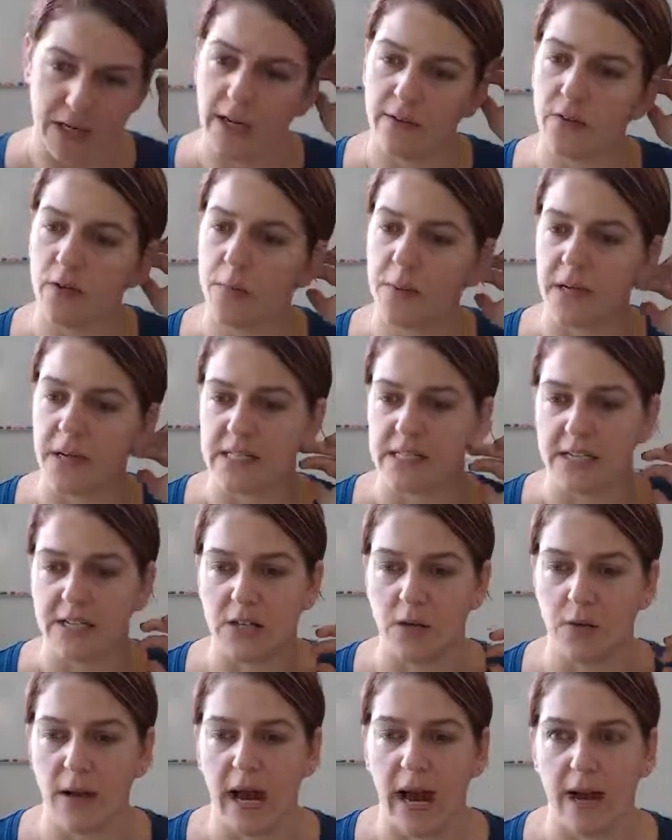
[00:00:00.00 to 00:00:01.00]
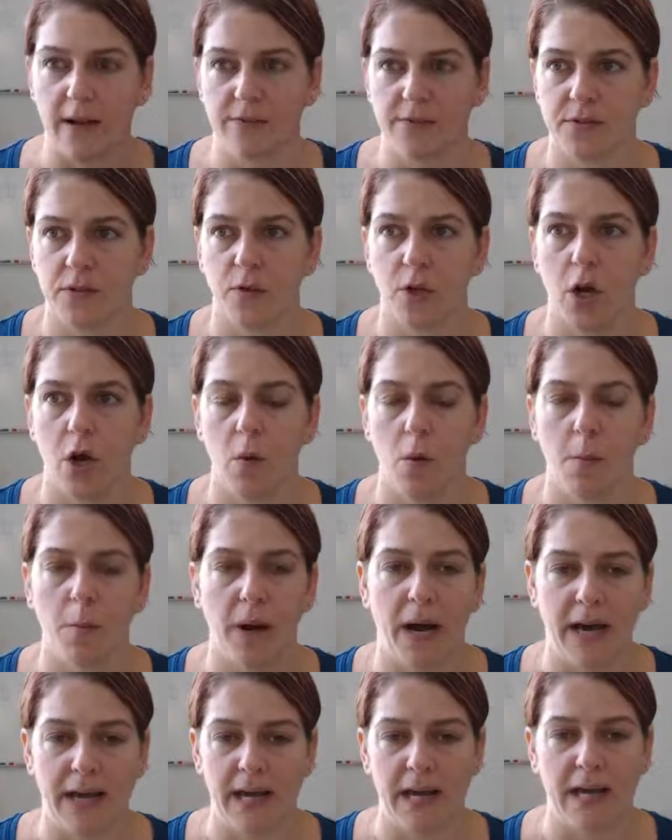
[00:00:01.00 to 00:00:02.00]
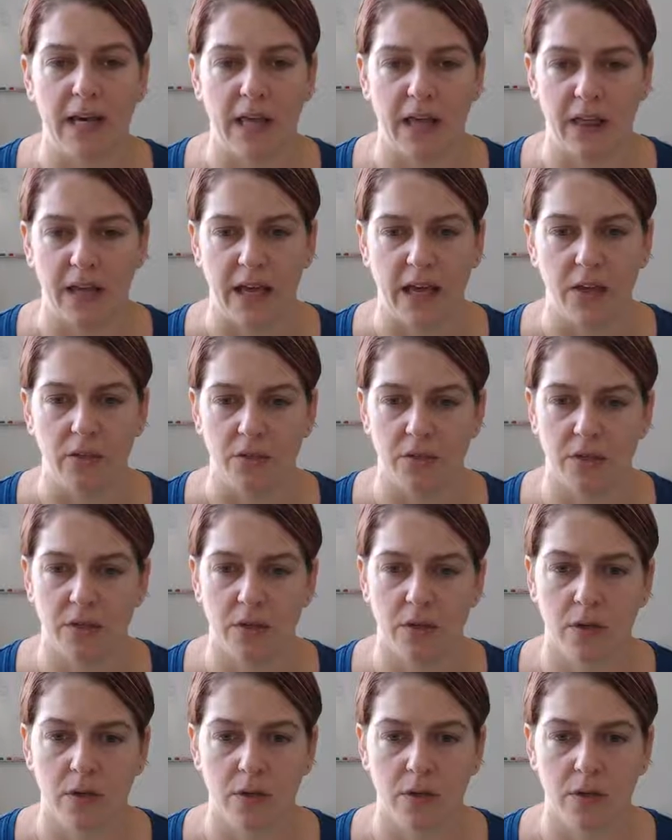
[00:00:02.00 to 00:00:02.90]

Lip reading: level, because I don't have to go and buy anything else.